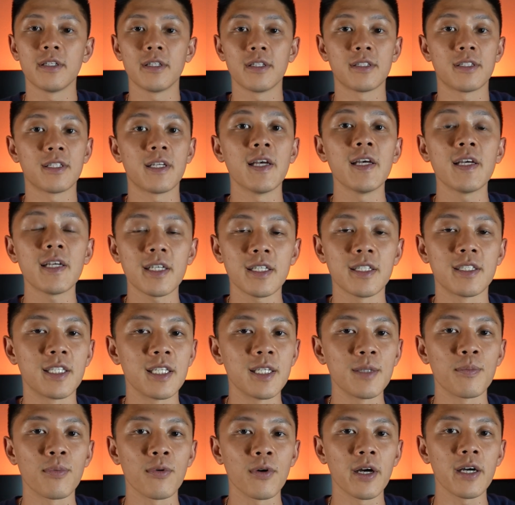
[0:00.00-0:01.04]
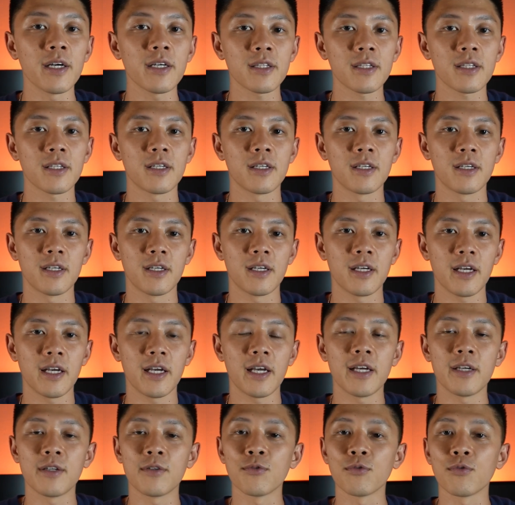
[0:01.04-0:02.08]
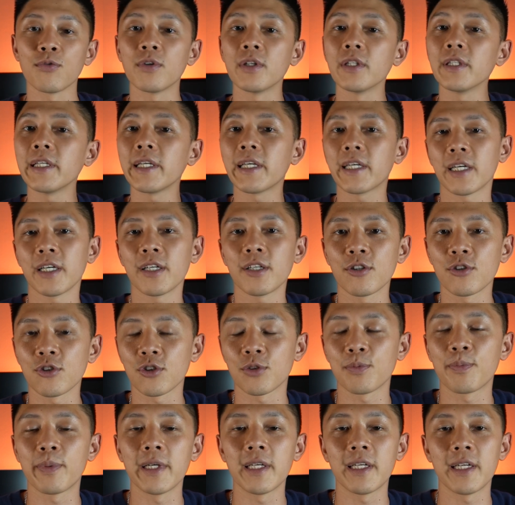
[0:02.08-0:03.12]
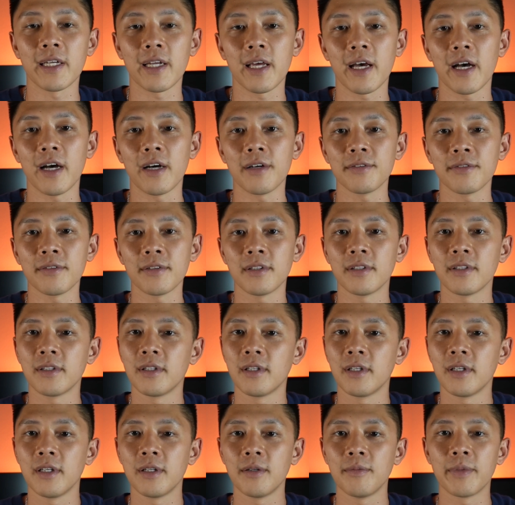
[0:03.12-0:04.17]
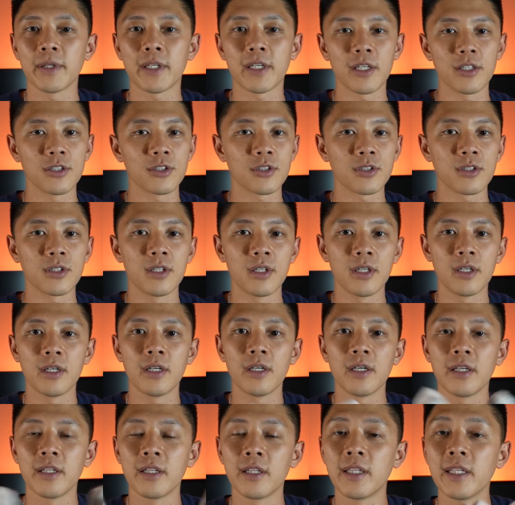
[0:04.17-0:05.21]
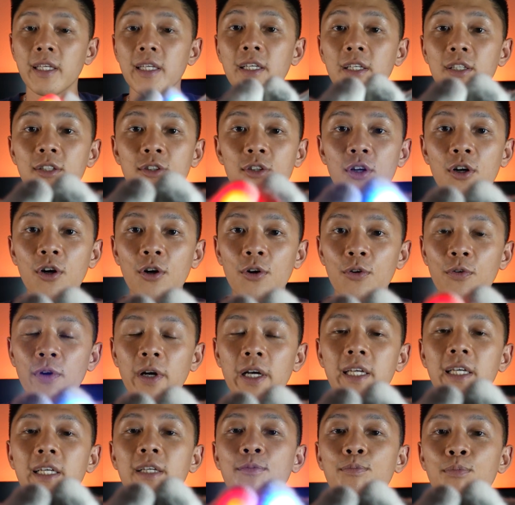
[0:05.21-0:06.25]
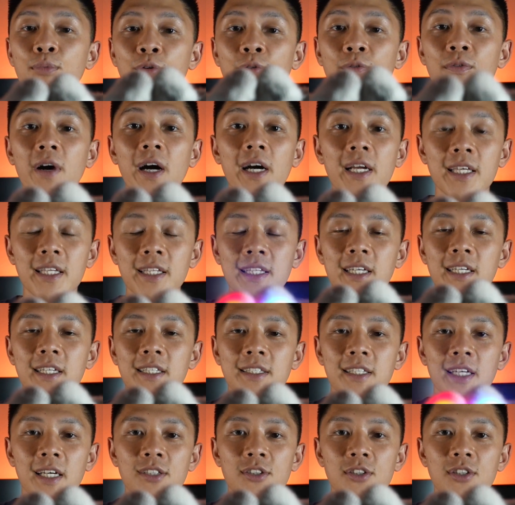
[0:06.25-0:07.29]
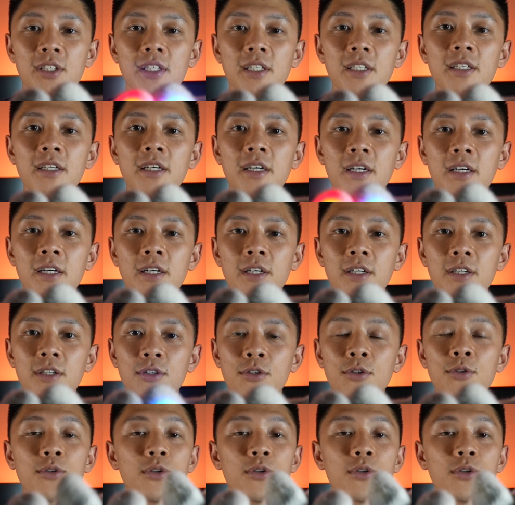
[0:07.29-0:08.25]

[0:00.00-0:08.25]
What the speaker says: take a deep breath, and really cut your speed in half. Because these are already providing the intensity. You